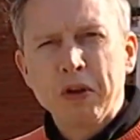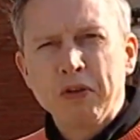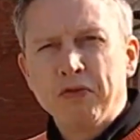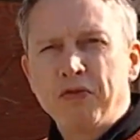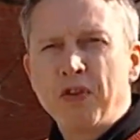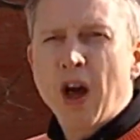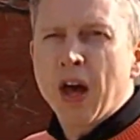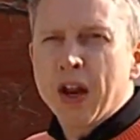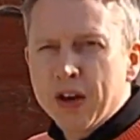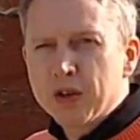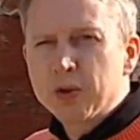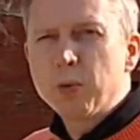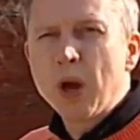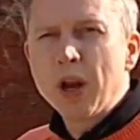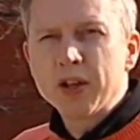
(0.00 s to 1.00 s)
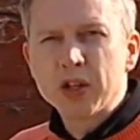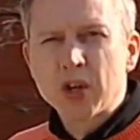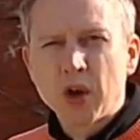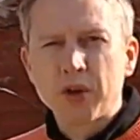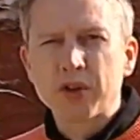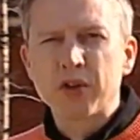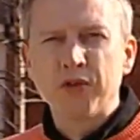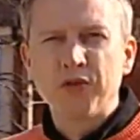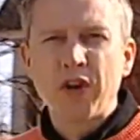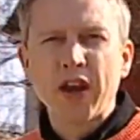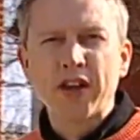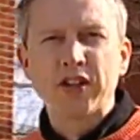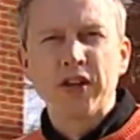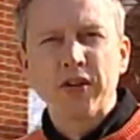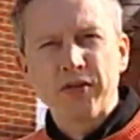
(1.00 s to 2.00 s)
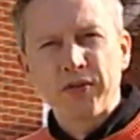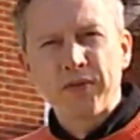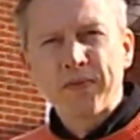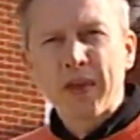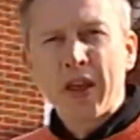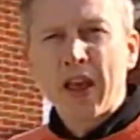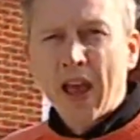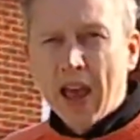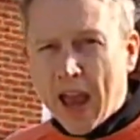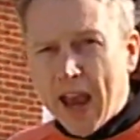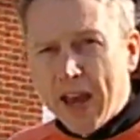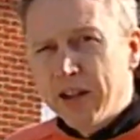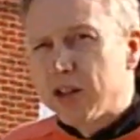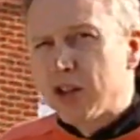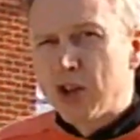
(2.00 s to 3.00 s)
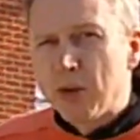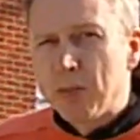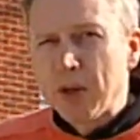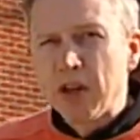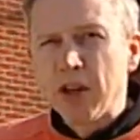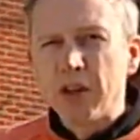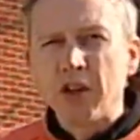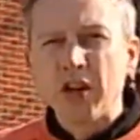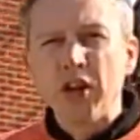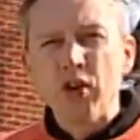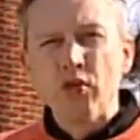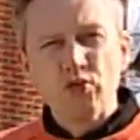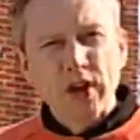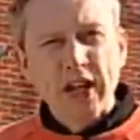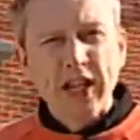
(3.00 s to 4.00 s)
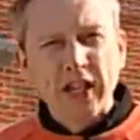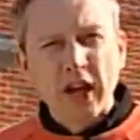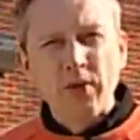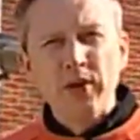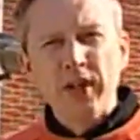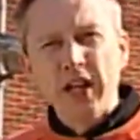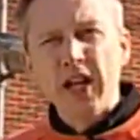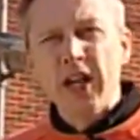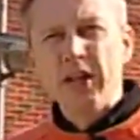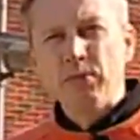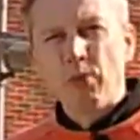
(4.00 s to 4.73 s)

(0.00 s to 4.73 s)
be fun as well as cost effective, and assuming that you really don't need